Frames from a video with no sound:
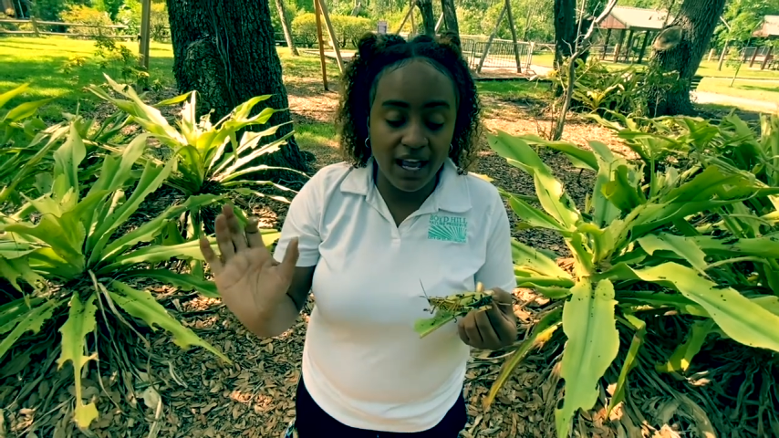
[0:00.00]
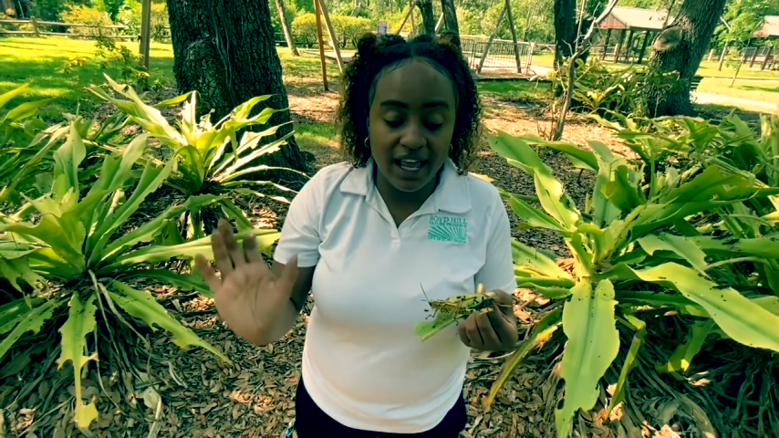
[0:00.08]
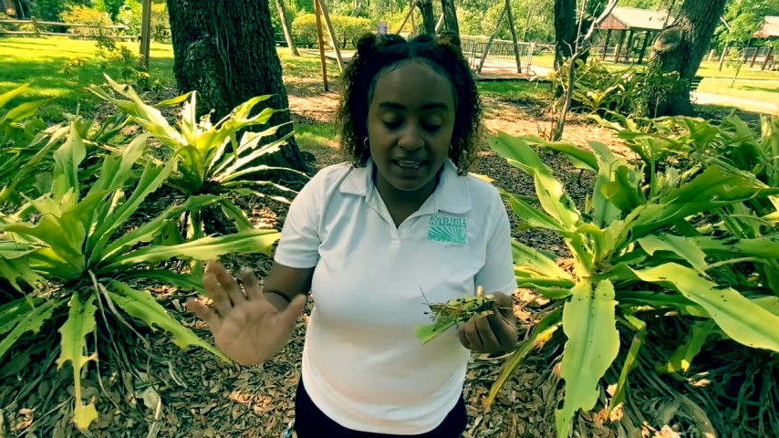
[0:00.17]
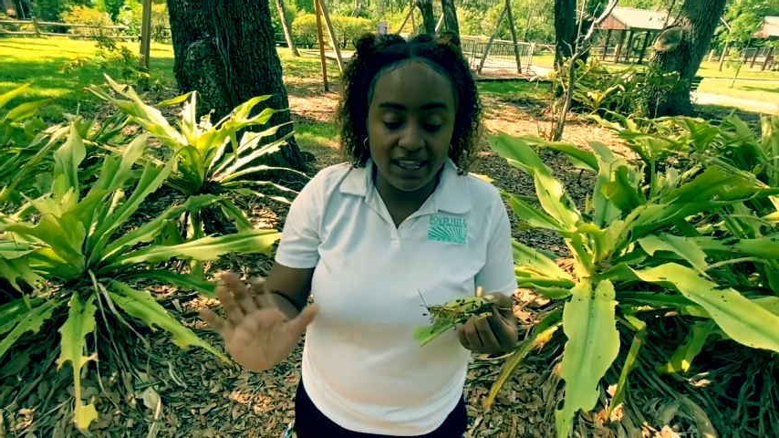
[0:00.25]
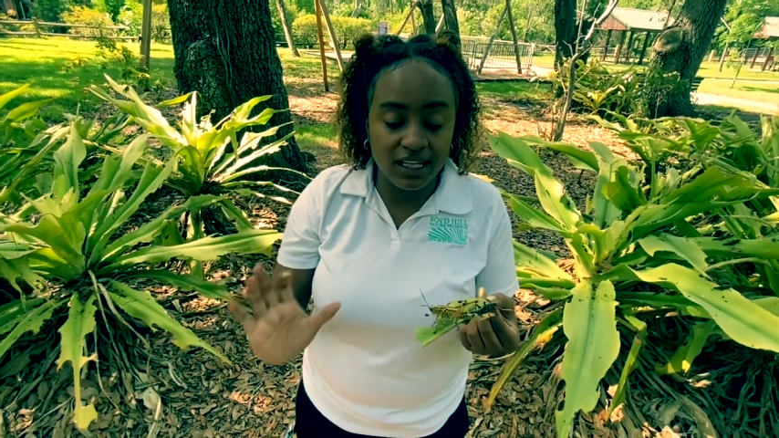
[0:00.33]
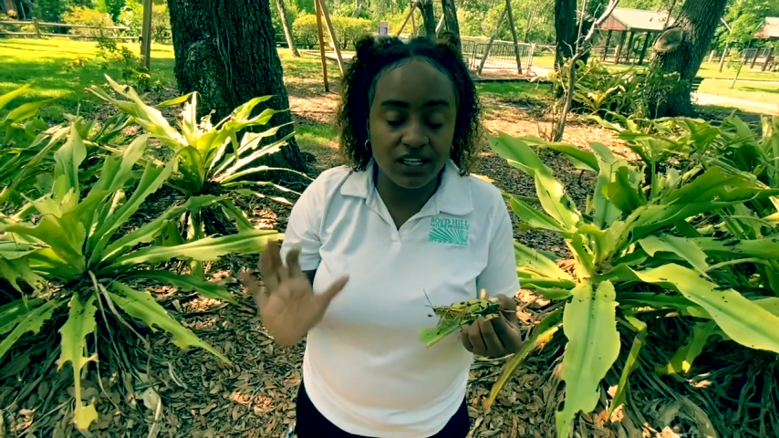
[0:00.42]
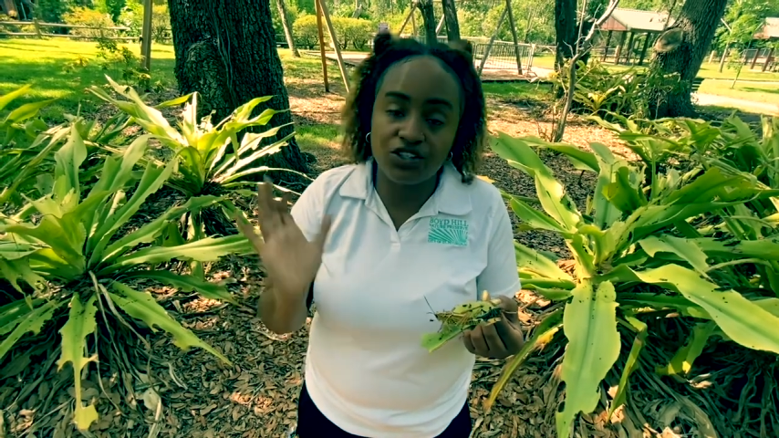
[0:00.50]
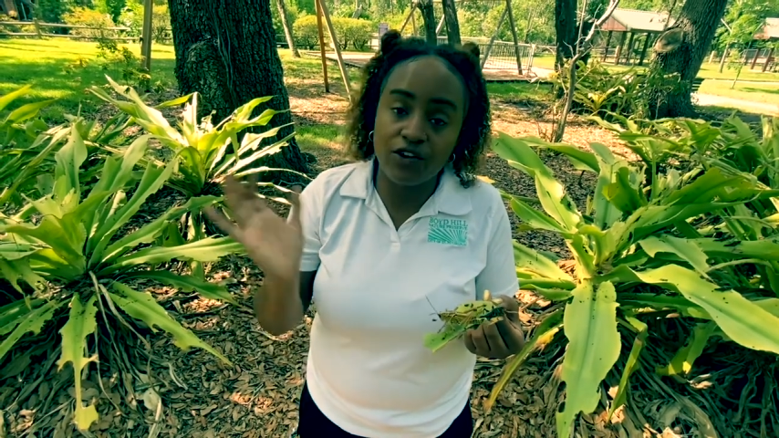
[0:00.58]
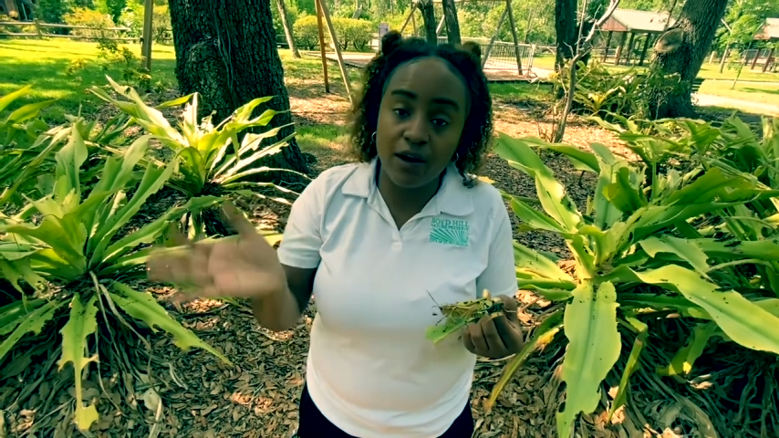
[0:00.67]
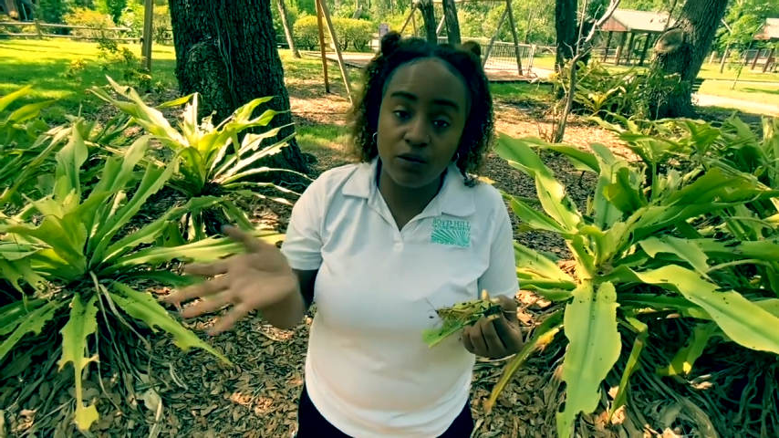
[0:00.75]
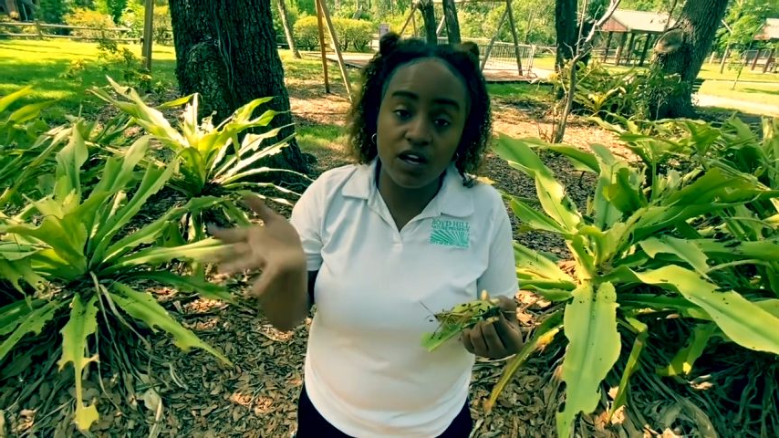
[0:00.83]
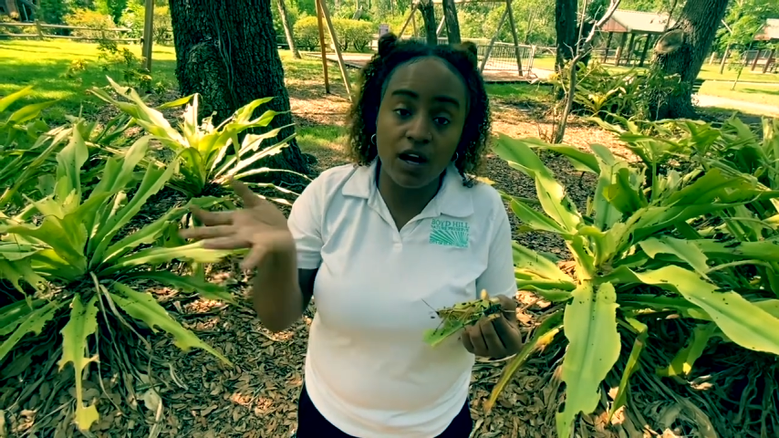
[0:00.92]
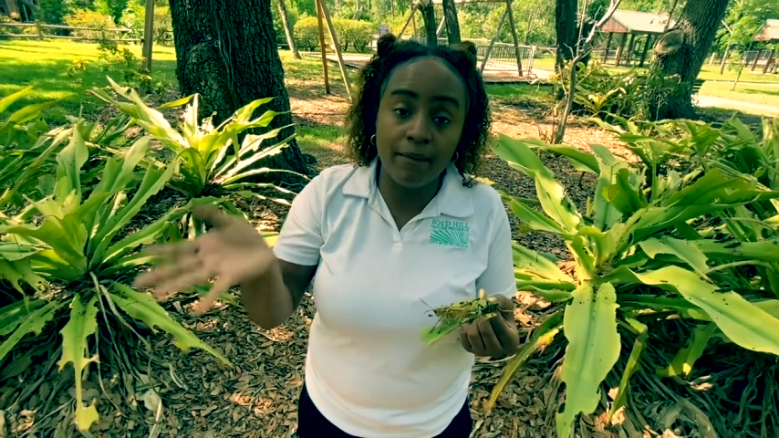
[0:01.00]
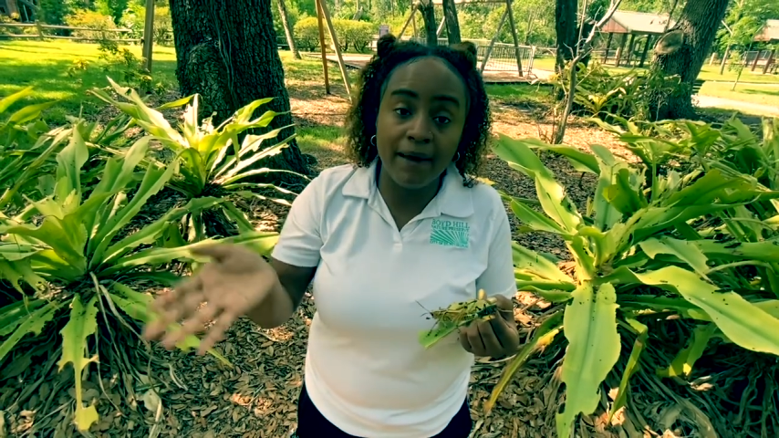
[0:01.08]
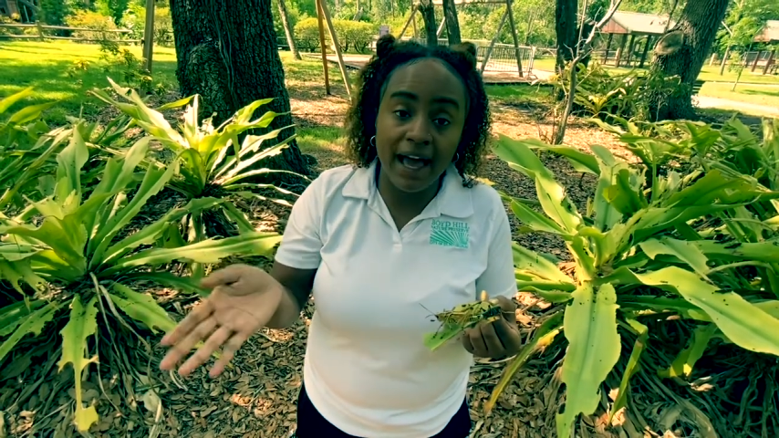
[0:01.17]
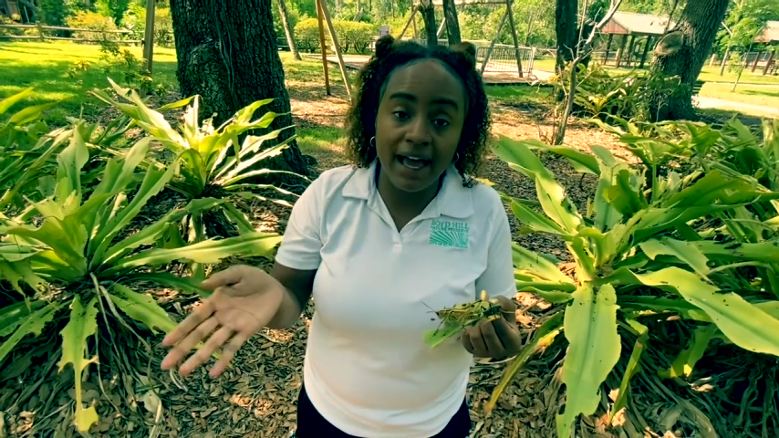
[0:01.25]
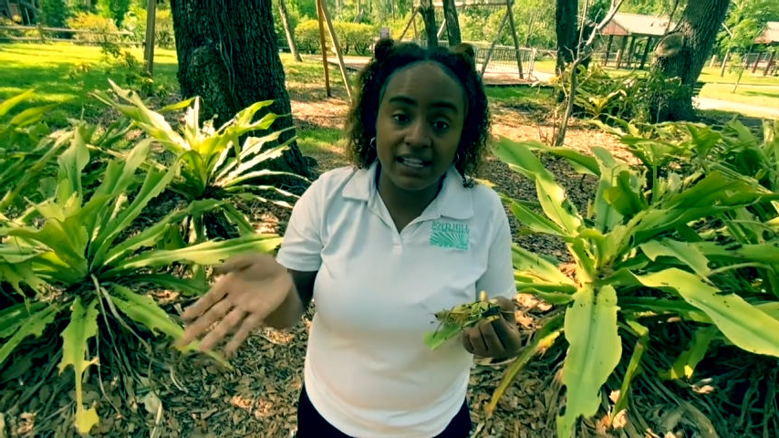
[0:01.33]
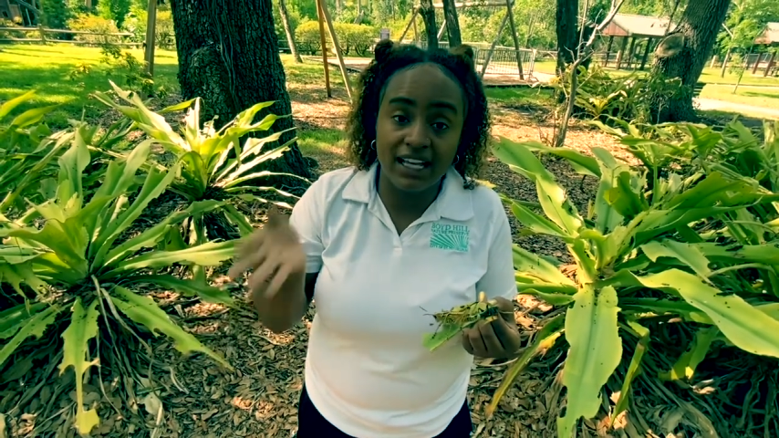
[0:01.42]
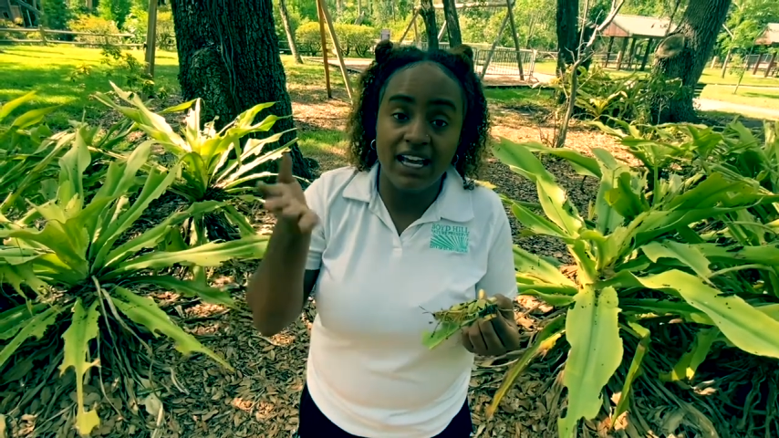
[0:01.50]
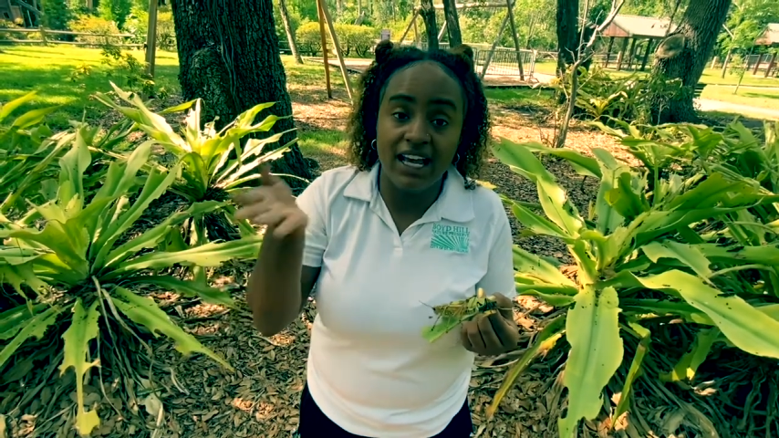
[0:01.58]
And then the shrike will come back